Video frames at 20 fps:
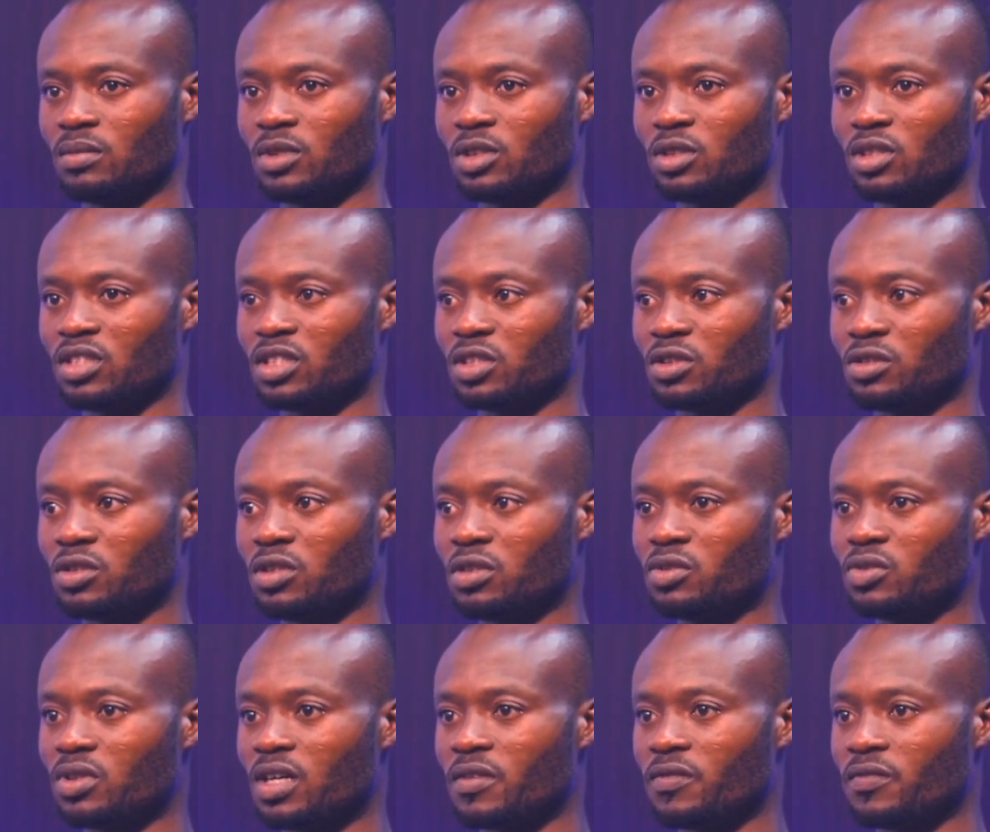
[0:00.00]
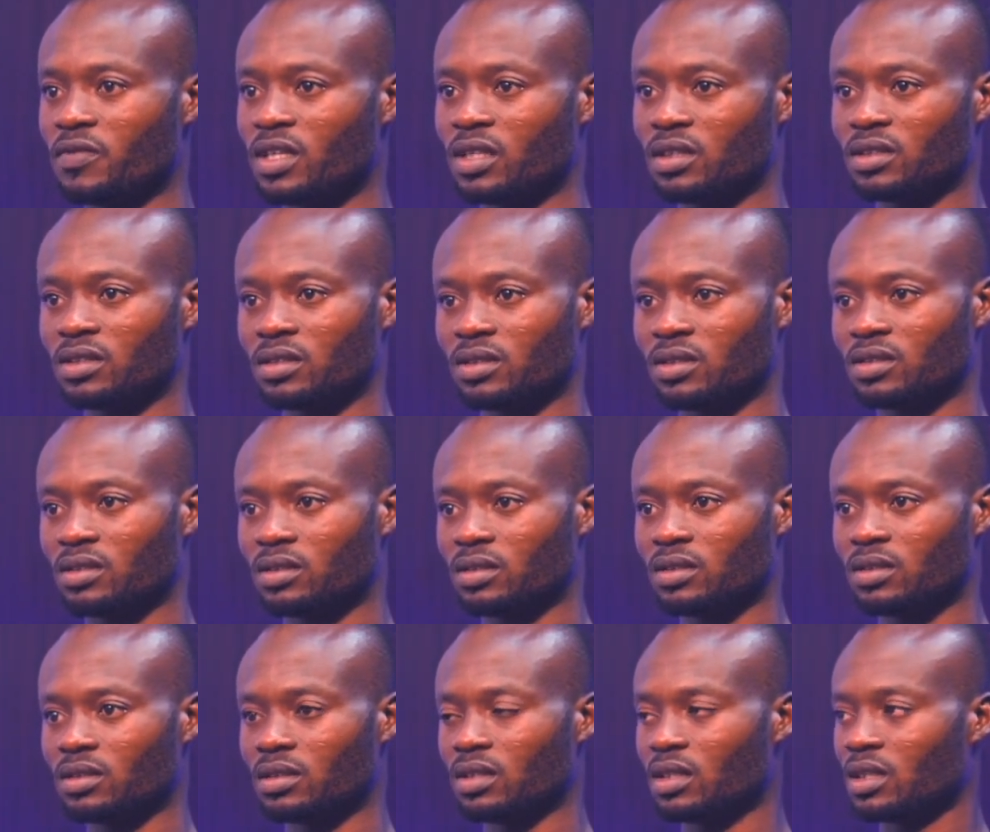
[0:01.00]
Because it's going to affect,
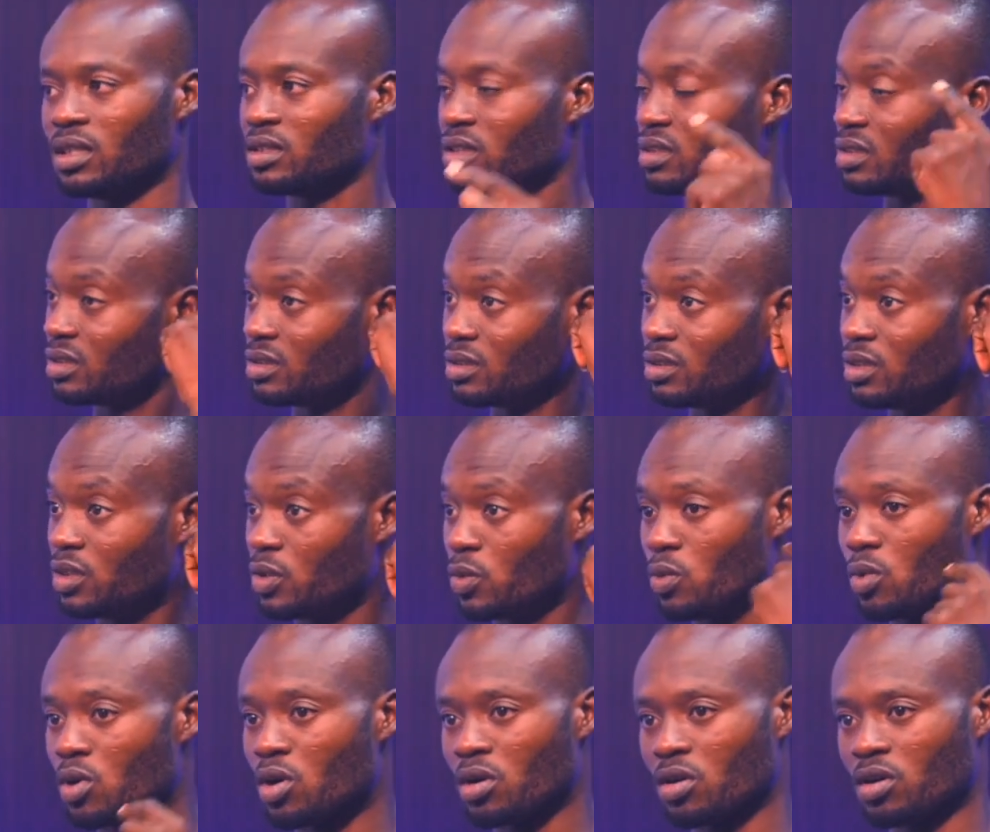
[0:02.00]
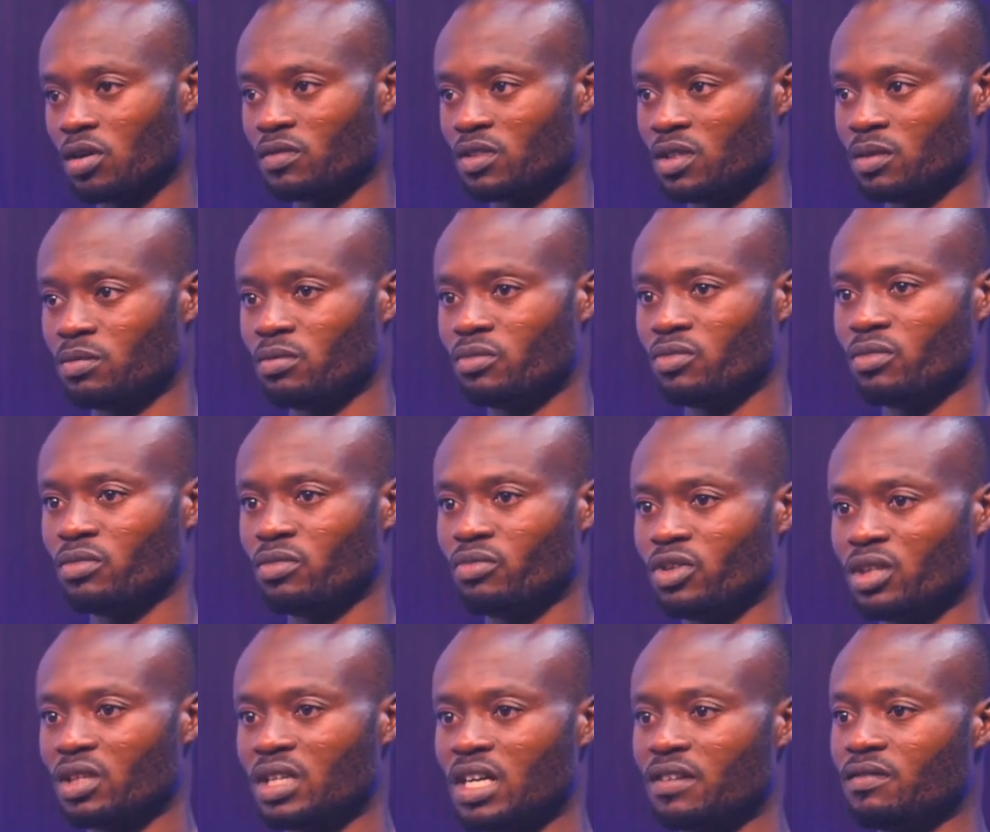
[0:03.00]
as in, the work of the
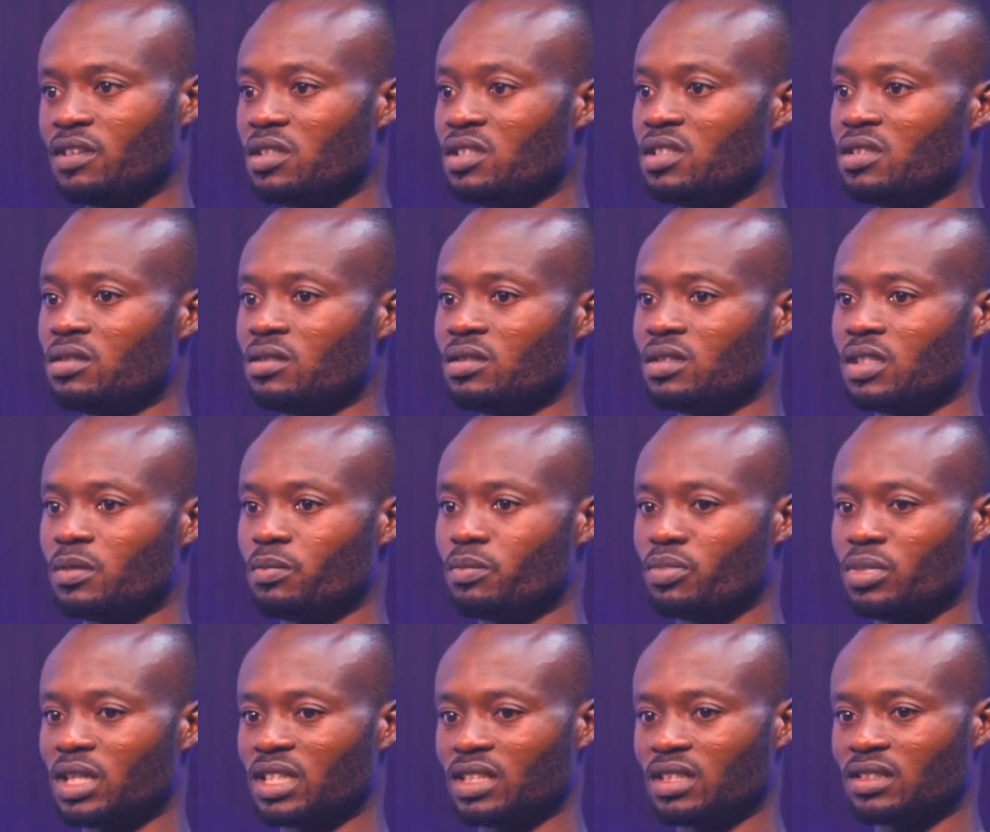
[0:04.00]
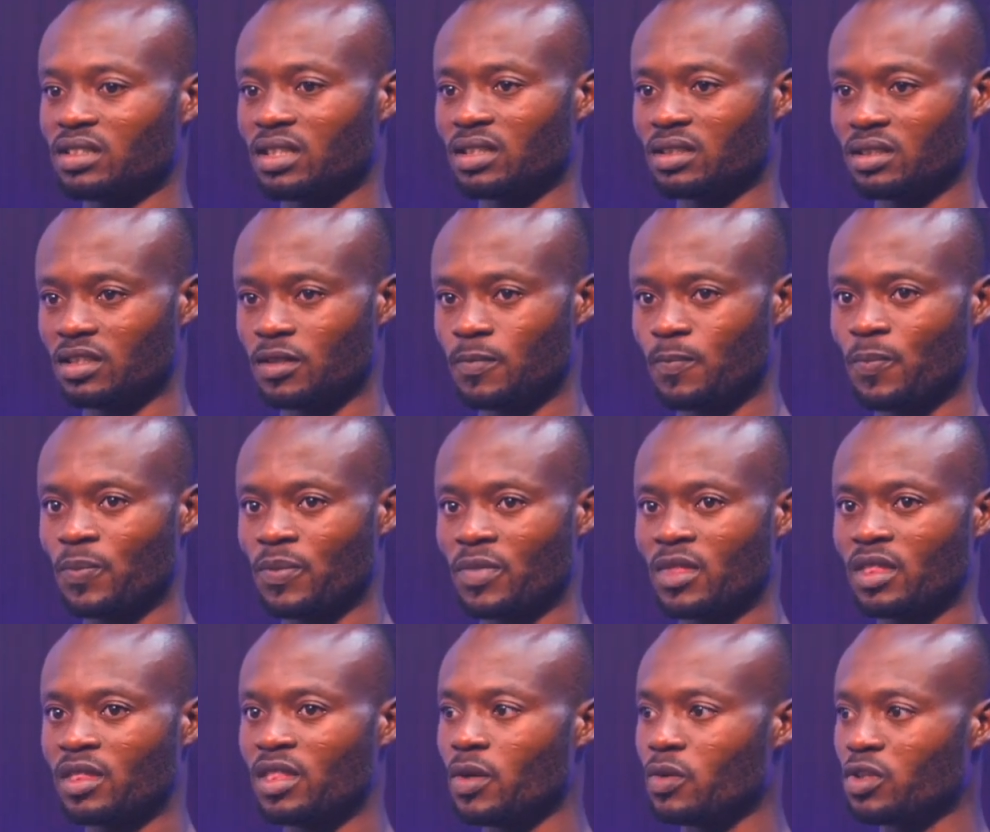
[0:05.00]
bricklayer. If they didn't see plaster sand,
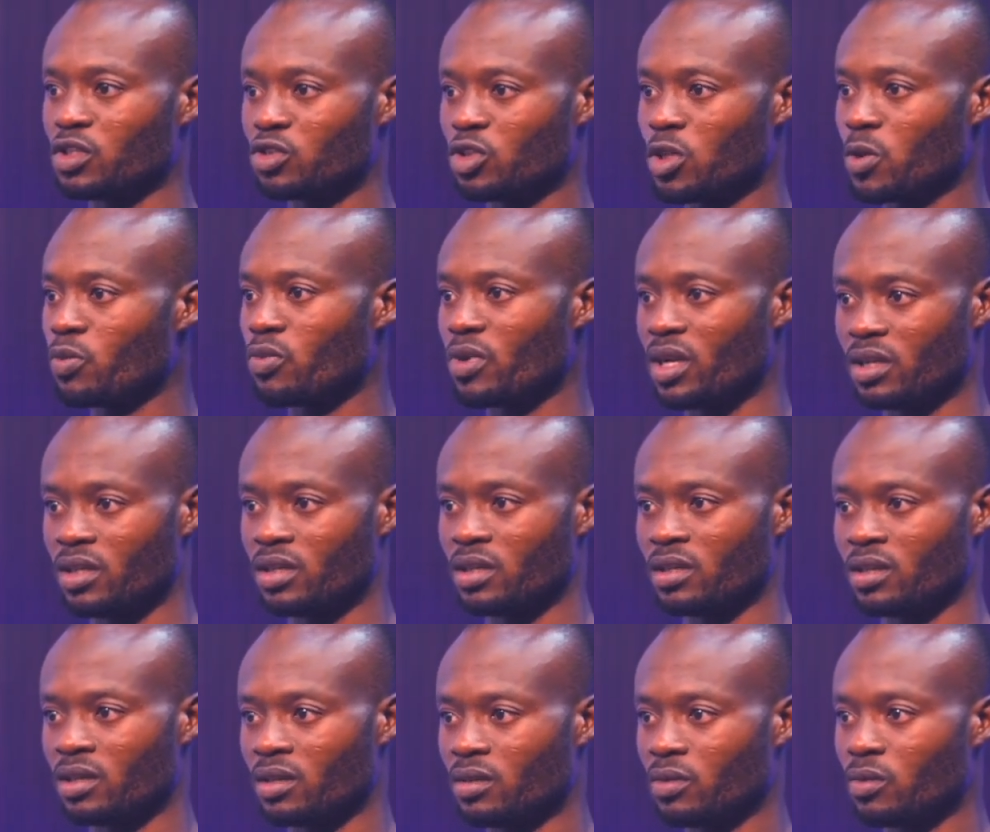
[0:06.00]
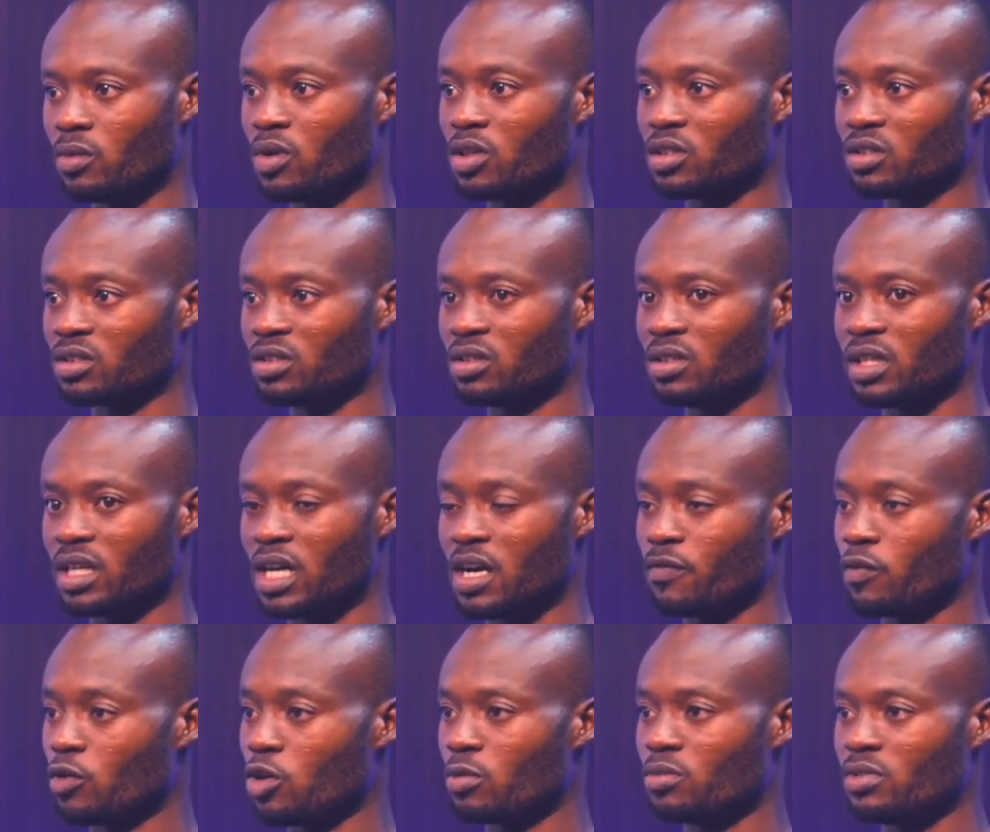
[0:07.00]
they will stop where the ones they
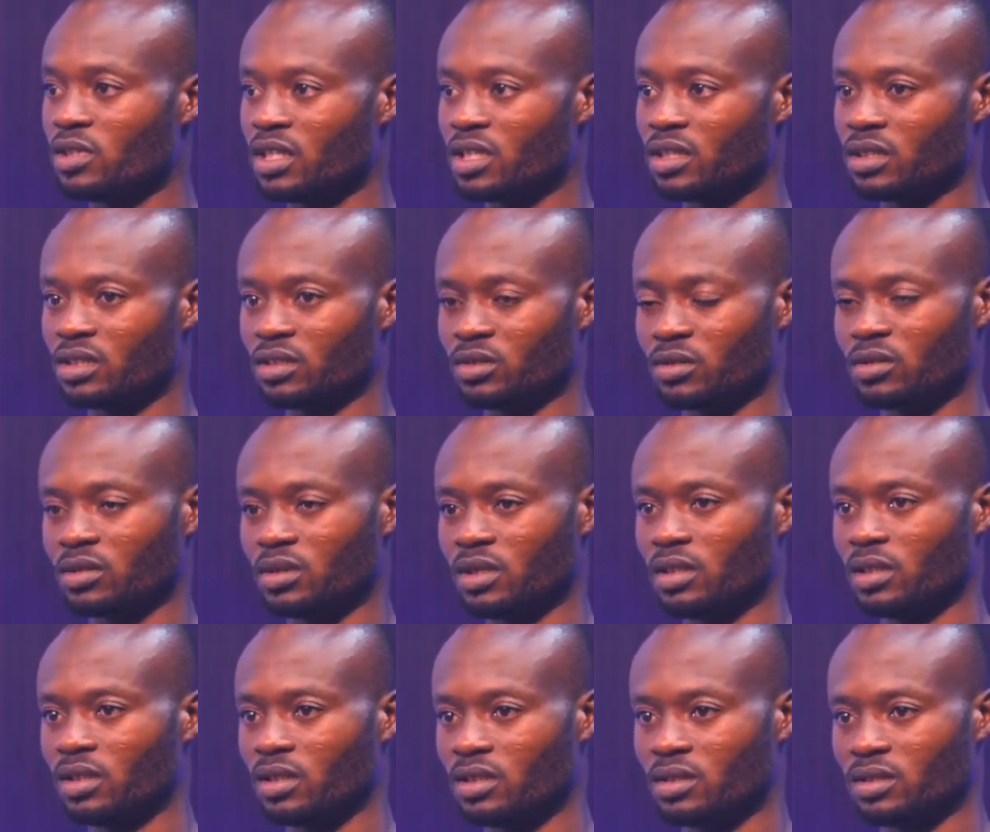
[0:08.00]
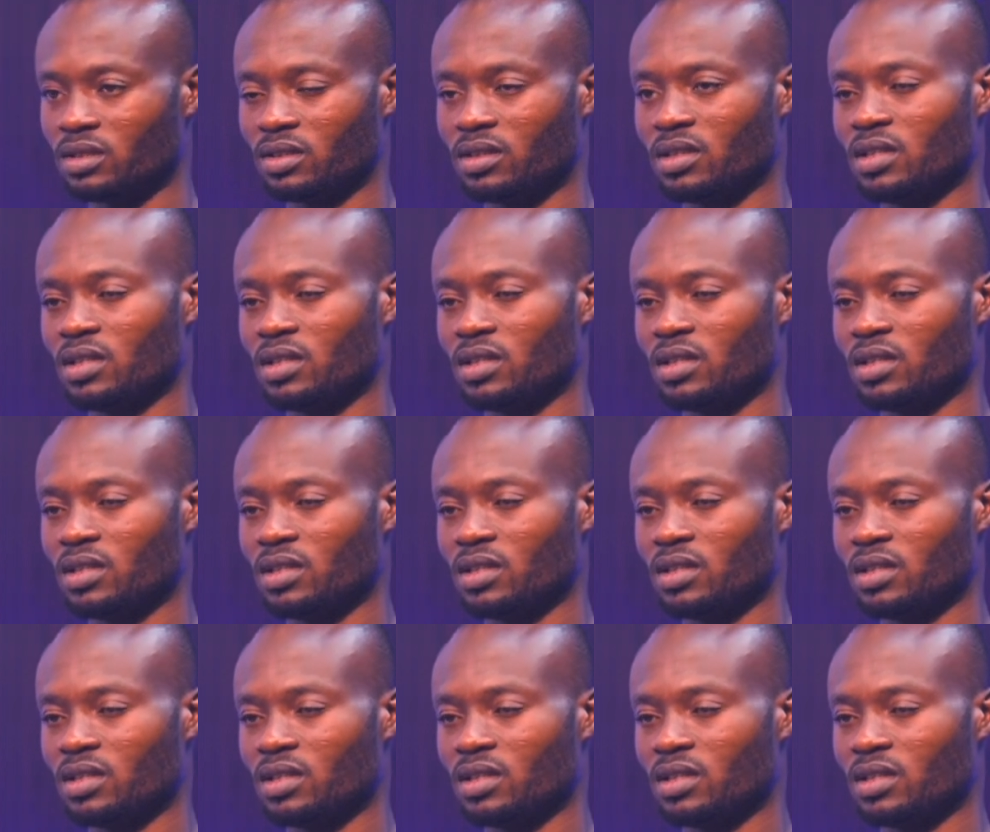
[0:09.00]
have up there is.